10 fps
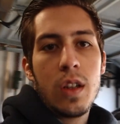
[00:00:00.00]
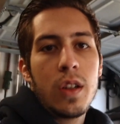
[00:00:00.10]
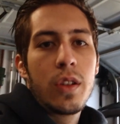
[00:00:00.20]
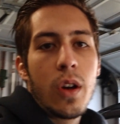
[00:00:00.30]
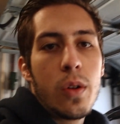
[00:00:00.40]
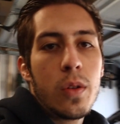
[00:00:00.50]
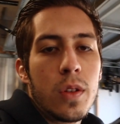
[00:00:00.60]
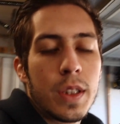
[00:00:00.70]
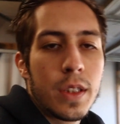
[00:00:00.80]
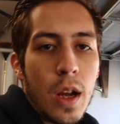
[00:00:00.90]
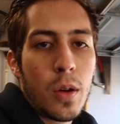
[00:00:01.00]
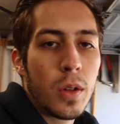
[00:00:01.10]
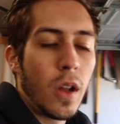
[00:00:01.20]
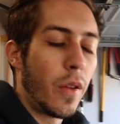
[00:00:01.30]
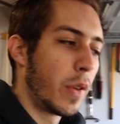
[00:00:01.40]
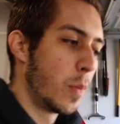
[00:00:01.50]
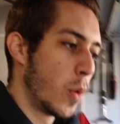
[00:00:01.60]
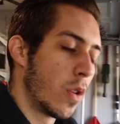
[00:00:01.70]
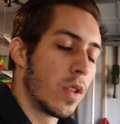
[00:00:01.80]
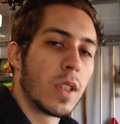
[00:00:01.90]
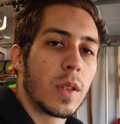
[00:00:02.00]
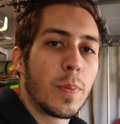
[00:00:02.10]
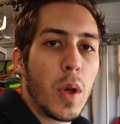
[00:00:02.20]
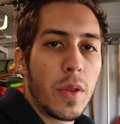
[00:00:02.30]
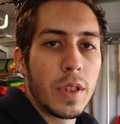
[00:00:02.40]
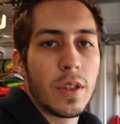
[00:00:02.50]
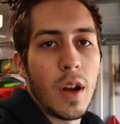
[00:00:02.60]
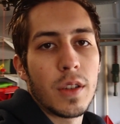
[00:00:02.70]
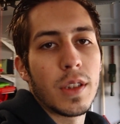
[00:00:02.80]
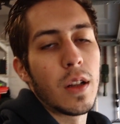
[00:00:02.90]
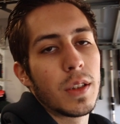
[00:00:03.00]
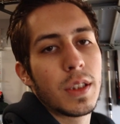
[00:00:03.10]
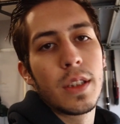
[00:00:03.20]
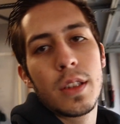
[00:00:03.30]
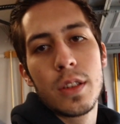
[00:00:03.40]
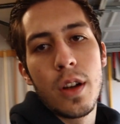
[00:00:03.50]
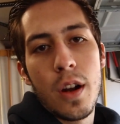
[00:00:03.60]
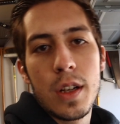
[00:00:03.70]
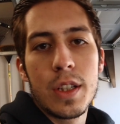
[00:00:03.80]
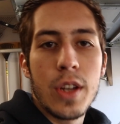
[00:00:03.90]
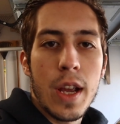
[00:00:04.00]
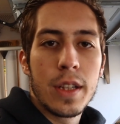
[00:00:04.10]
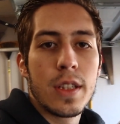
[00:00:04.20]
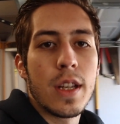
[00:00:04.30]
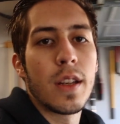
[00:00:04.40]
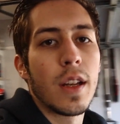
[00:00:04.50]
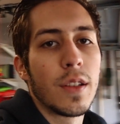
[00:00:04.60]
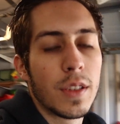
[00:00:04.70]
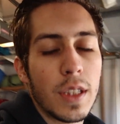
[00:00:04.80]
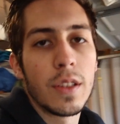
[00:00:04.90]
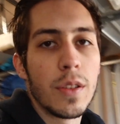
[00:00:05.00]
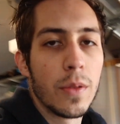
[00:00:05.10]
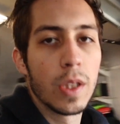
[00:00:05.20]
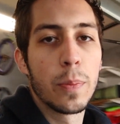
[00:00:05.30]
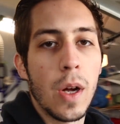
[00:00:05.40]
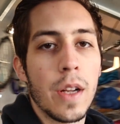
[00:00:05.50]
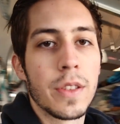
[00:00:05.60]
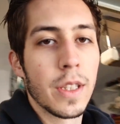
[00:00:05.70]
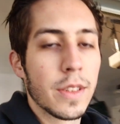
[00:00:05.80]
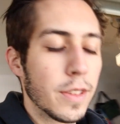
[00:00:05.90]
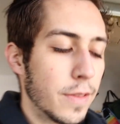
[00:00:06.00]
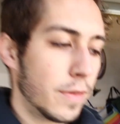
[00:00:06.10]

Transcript: So let's not hold off anymore. Let's pull these cars out. Let's get this car on a jack stand and let's get to this project.